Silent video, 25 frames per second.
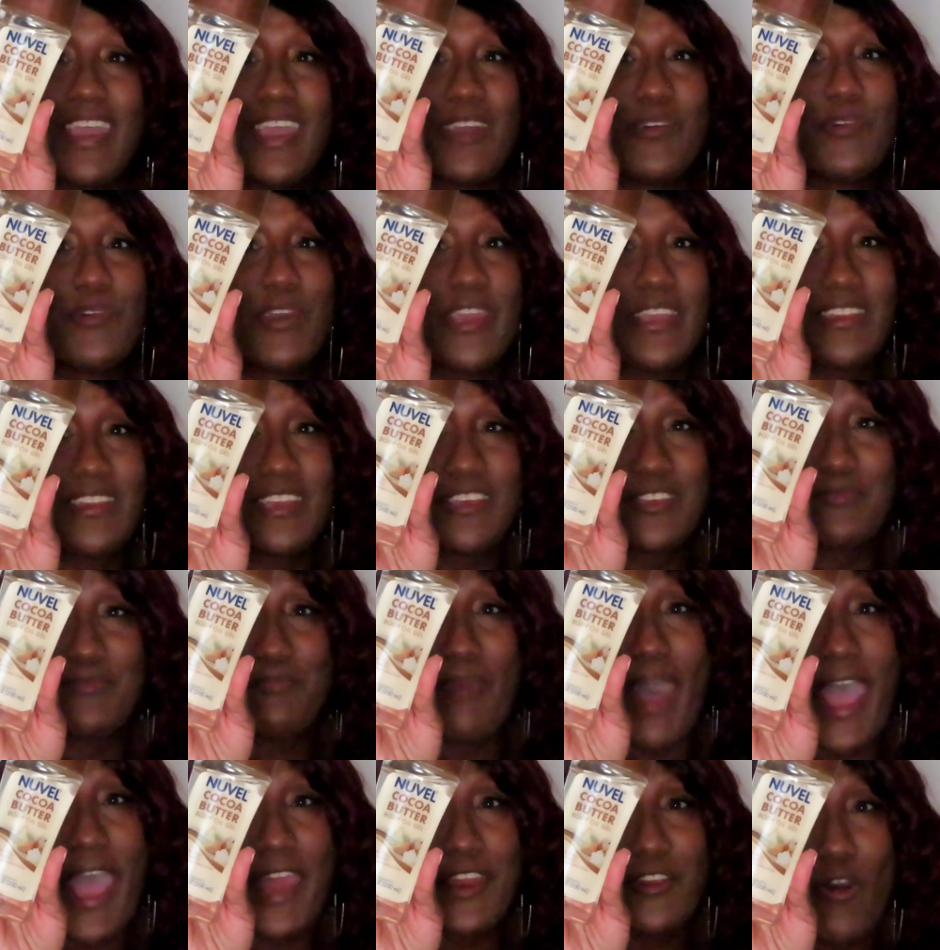And this
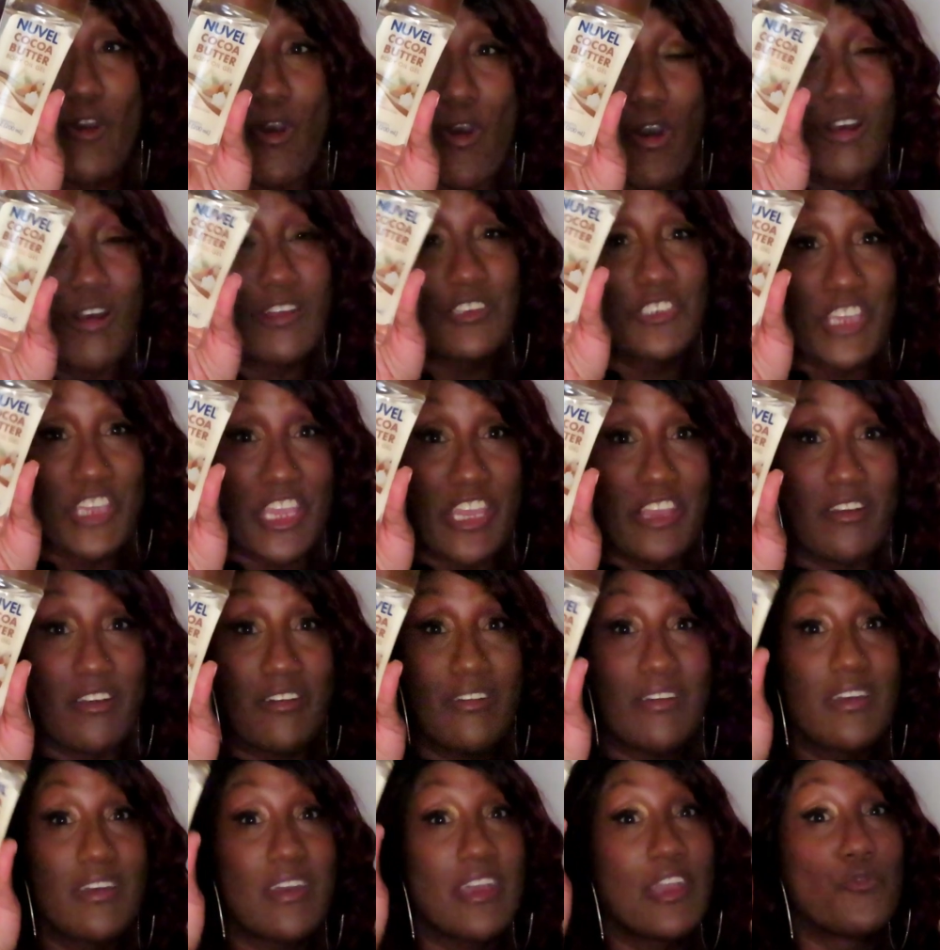body oil
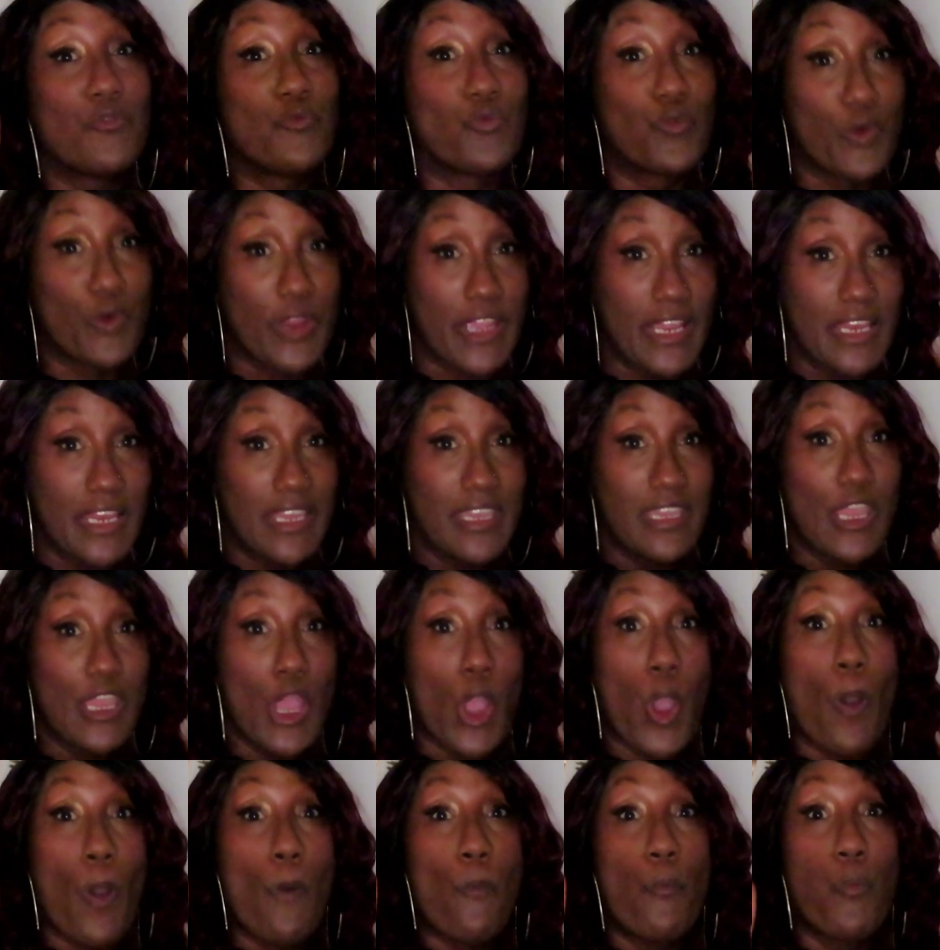gel
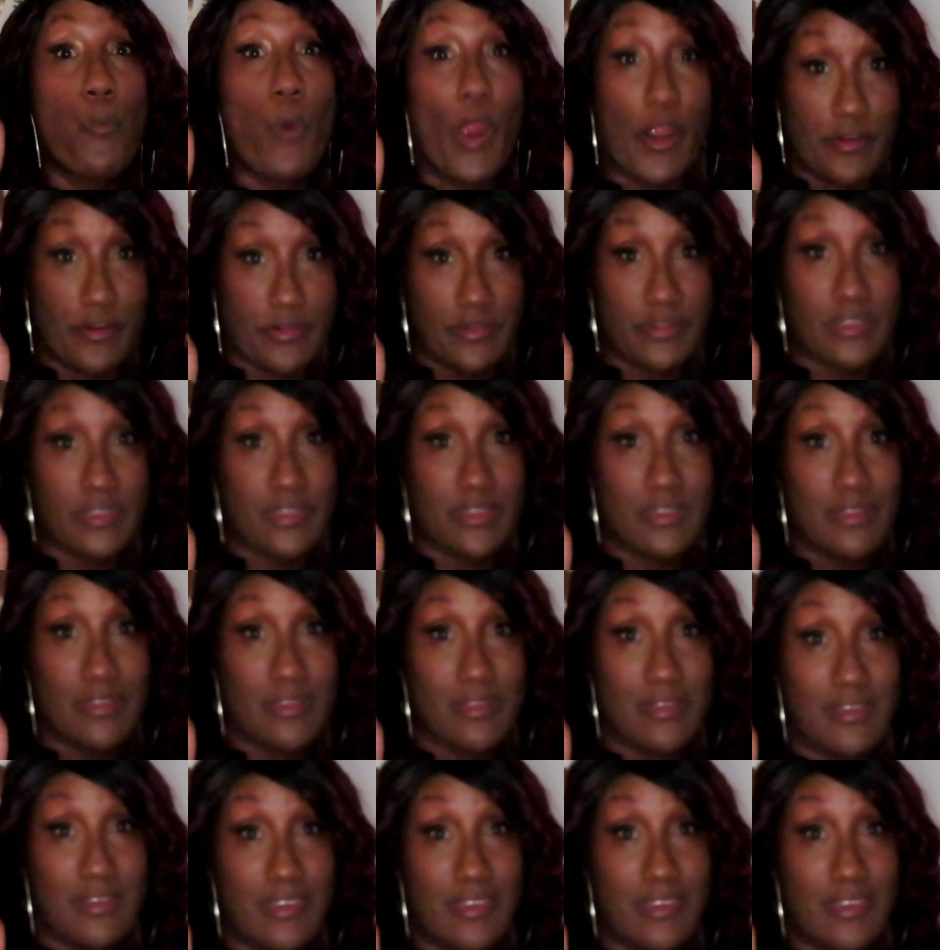really works.